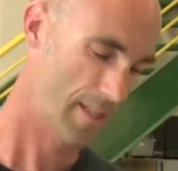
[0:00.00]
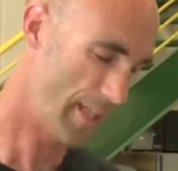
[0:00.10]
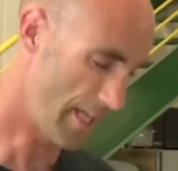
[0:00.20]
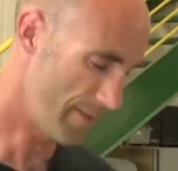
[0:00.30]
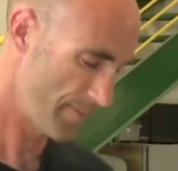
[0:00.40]

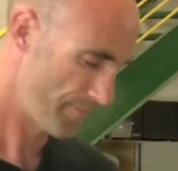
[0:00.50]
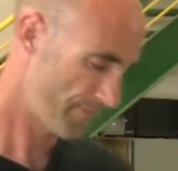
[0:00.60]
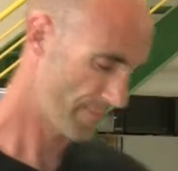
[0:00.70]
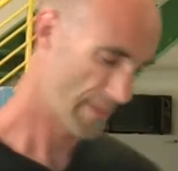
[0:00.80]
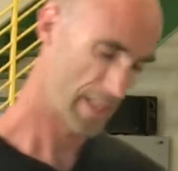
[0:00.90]
that
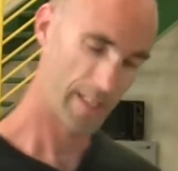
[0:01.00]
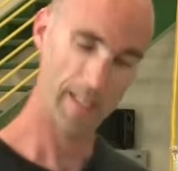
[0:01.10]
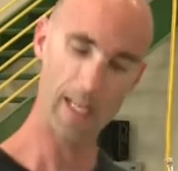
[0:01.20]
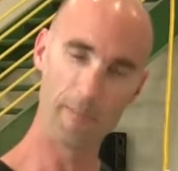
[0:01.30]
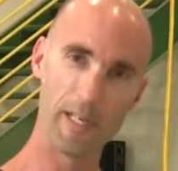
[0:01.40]

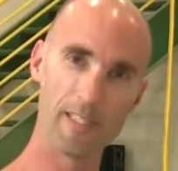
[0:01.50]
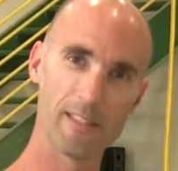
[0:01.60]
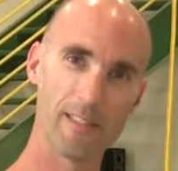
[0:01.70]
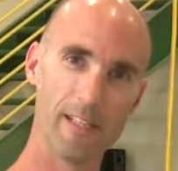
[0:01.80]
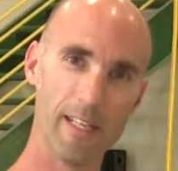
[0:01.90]

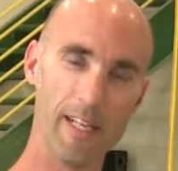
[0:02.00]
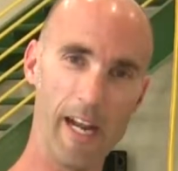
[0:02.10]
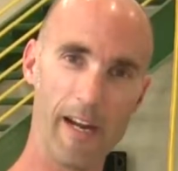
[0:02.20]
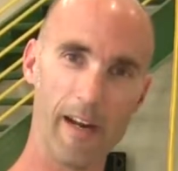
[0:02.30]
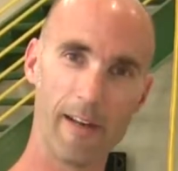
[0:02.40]
calibrates in
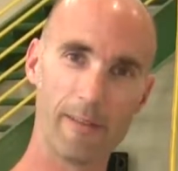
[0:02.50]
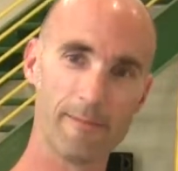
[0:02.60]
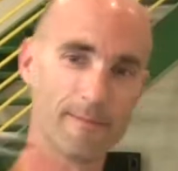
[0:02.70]
air,